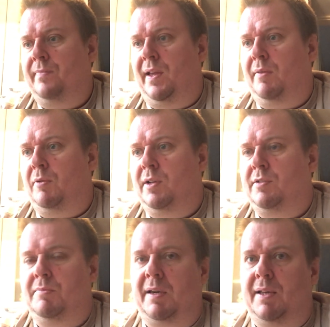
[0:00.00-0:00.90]
wanted
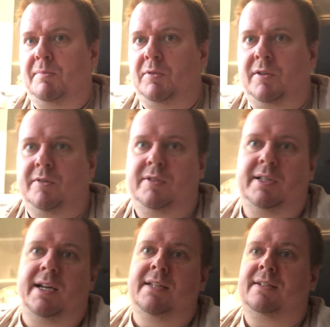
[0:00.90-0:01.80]
to make it more
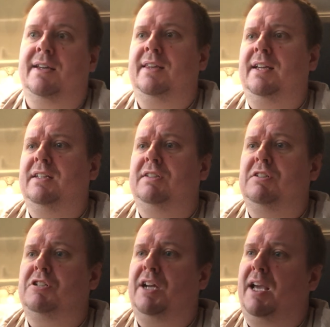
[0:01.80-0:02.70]
concise. I think it's a
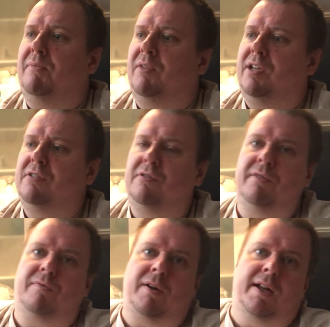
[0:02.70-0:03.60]
shame. They should
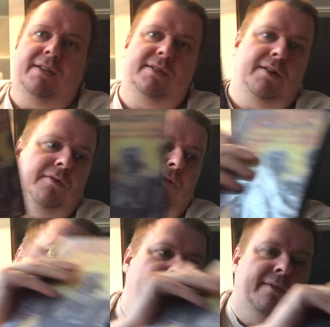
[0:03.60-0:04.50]
have released the whole
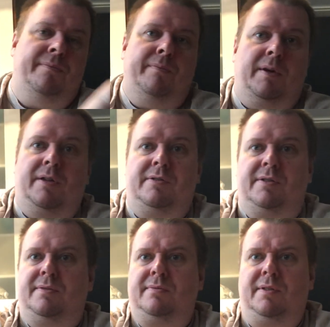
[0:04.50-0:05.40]
thing because,
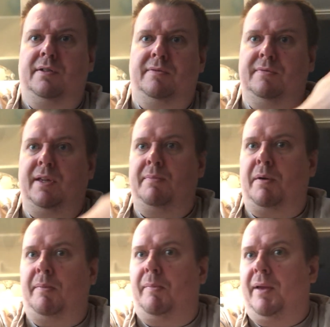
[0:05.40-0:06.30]
they
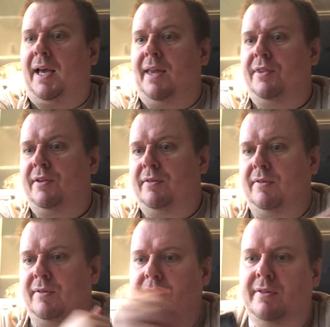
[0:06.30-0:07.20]
probably had
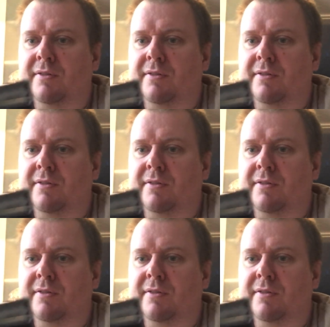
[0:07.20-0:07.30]
all the